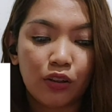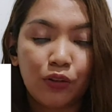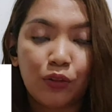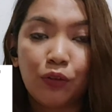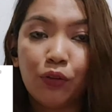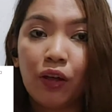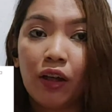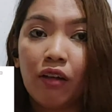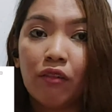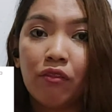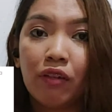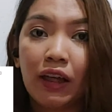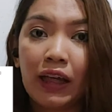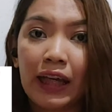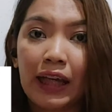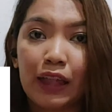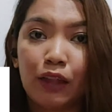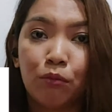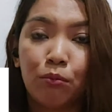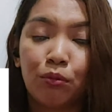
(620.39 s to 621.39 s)
you have
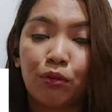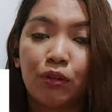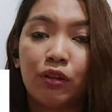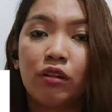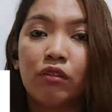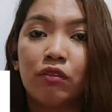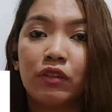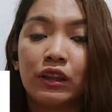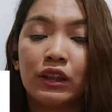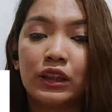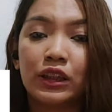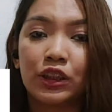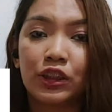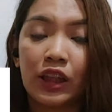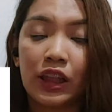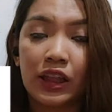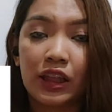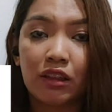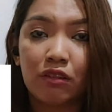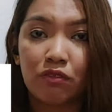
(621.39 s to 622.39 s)
had previous
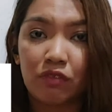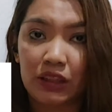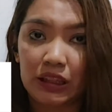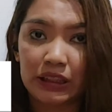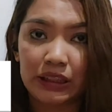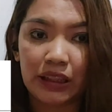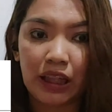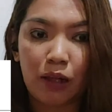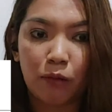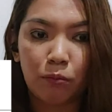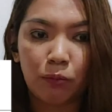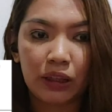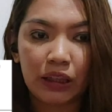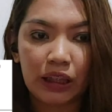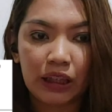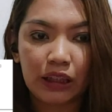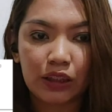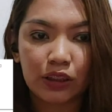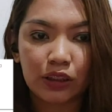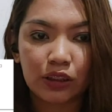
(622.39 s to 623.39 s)
Schengen visa
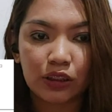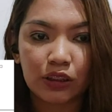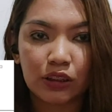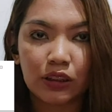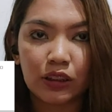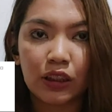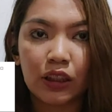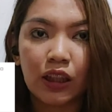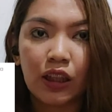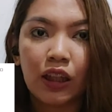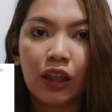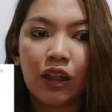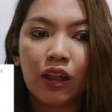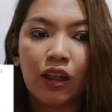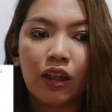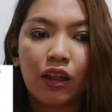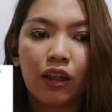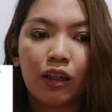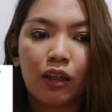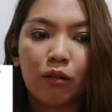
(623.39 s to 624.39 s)
applications,
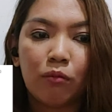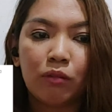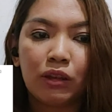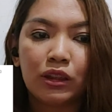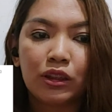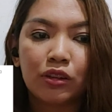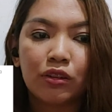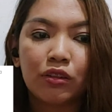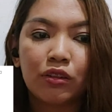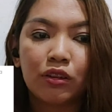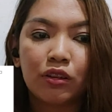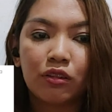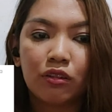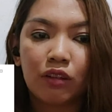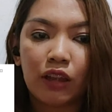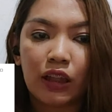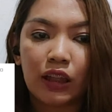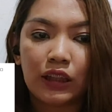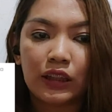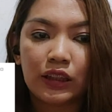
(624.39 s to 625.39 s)
it's going
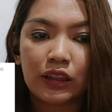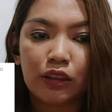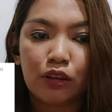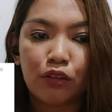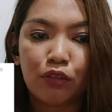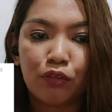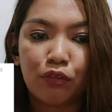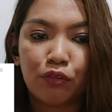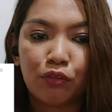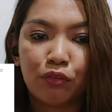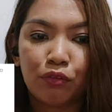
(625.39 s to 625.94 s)
to ask if